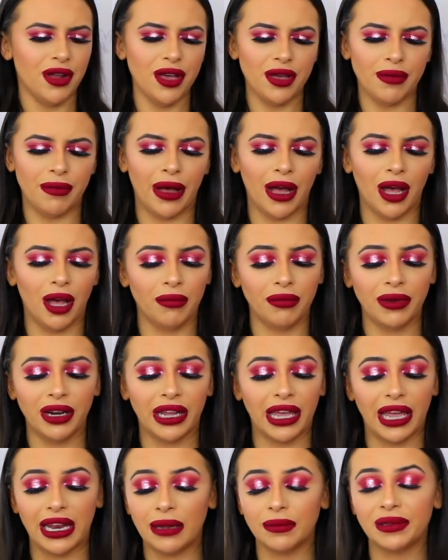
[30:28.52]
know, but I'm
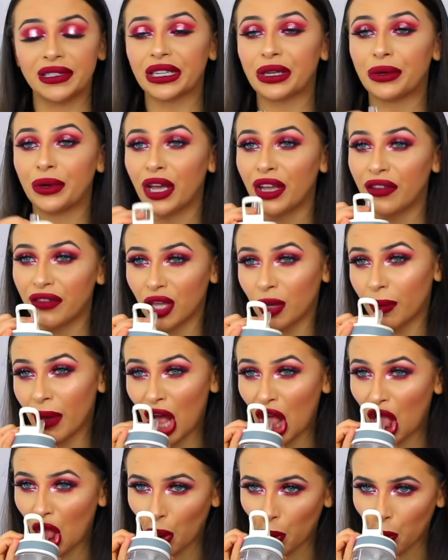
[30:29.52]
gonna get lipstick all over you,
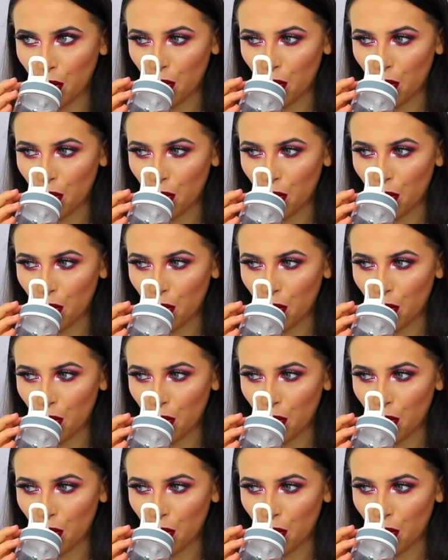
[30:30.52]
but.